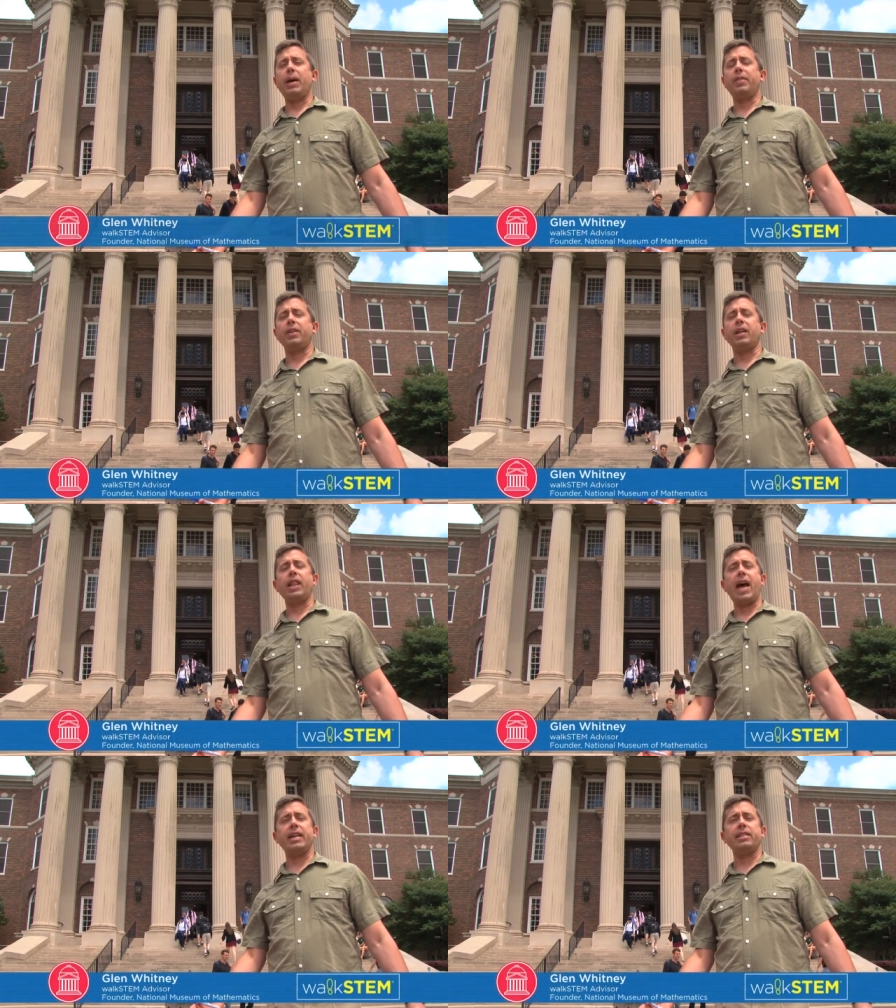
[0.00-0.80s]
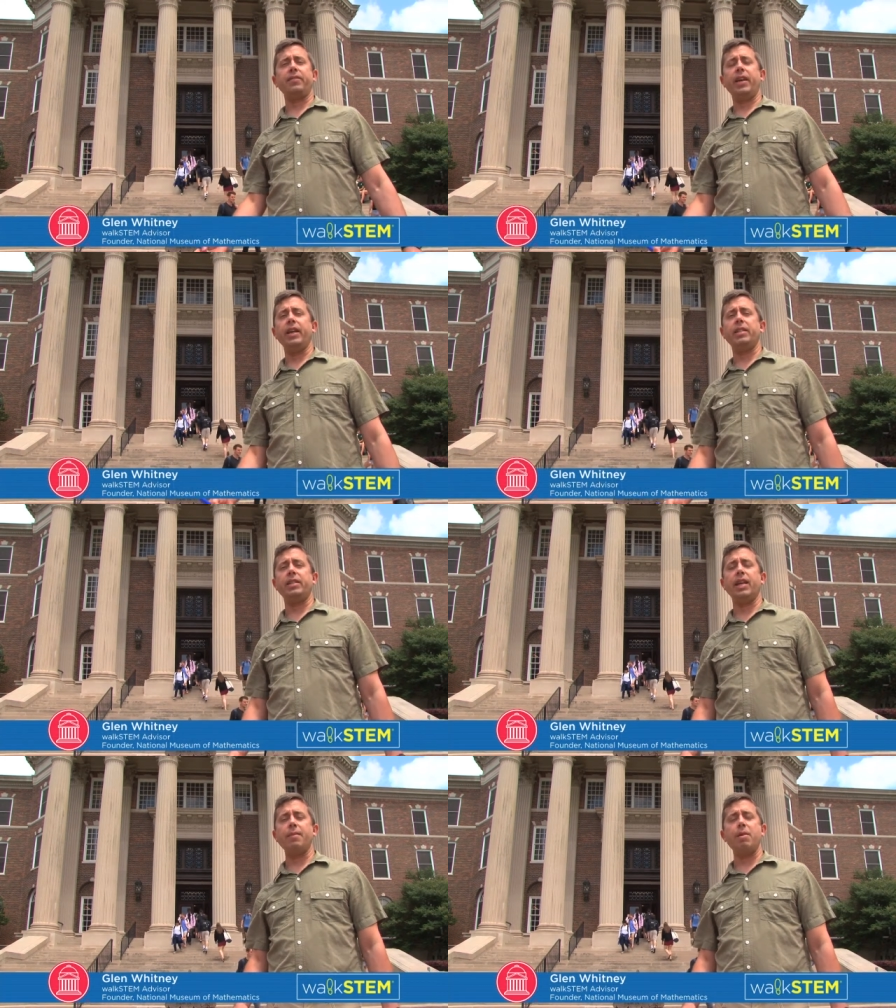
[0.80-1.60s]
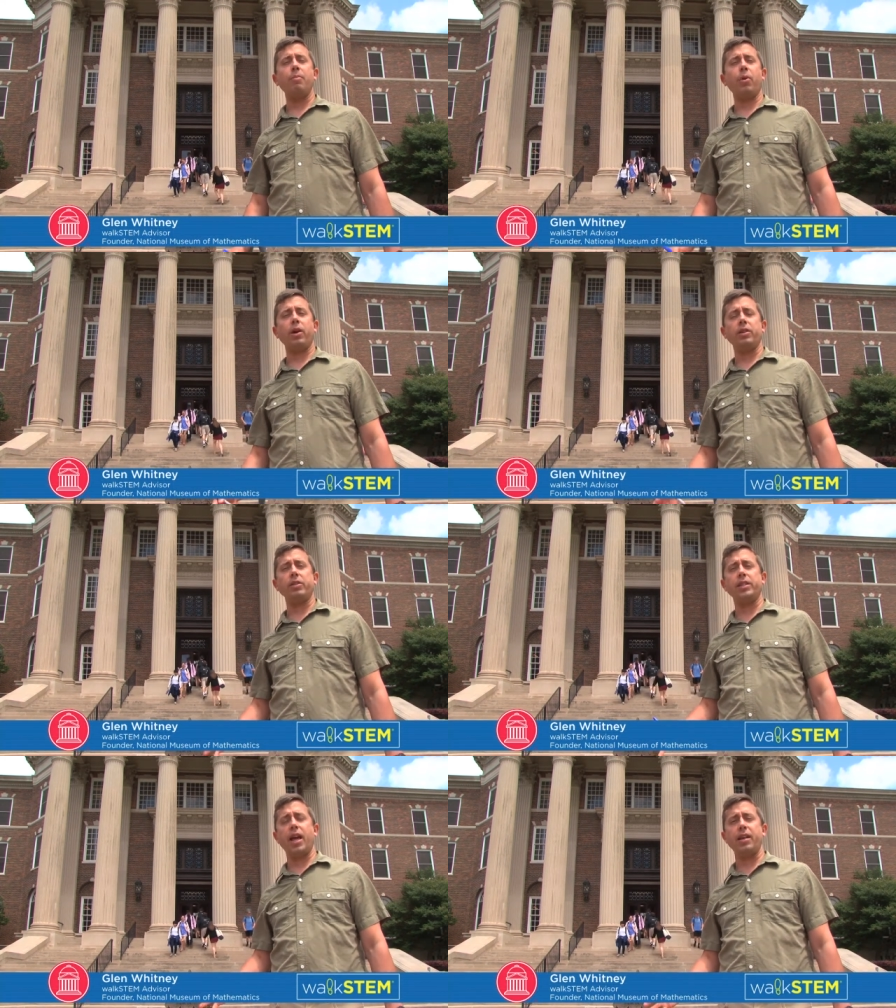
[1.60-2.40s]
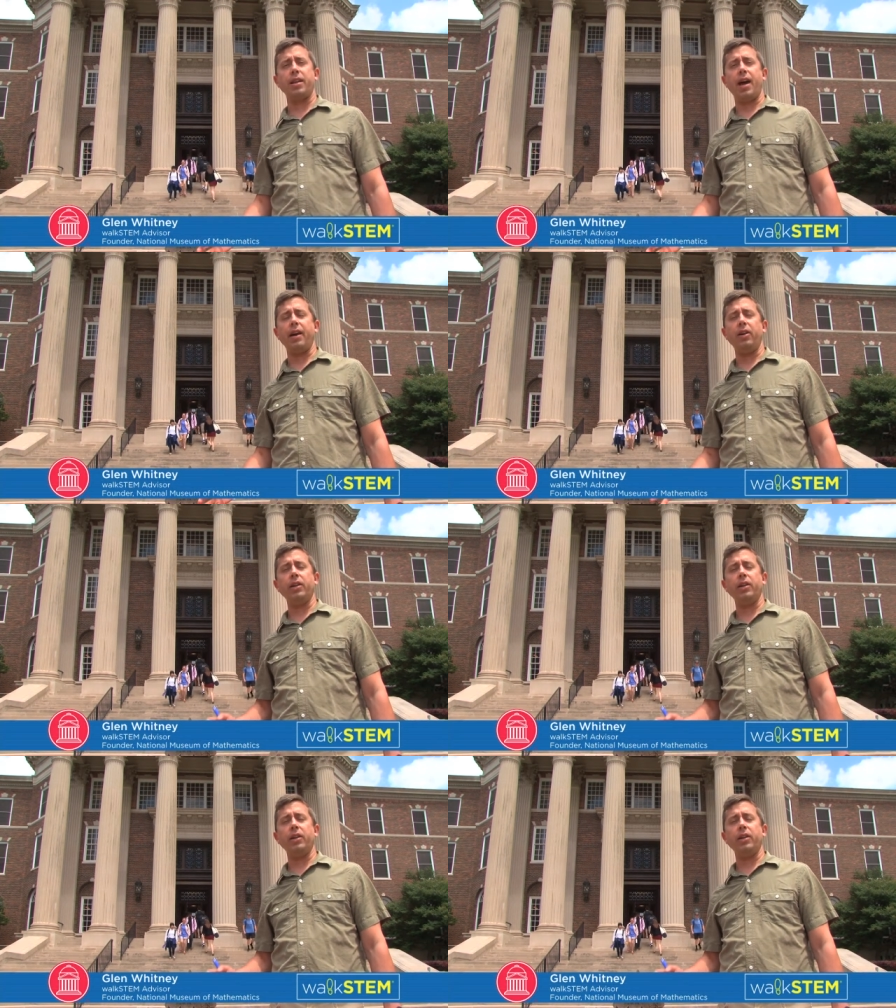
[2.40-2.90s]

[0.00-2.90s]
at the Class of 18 Memorial Sundial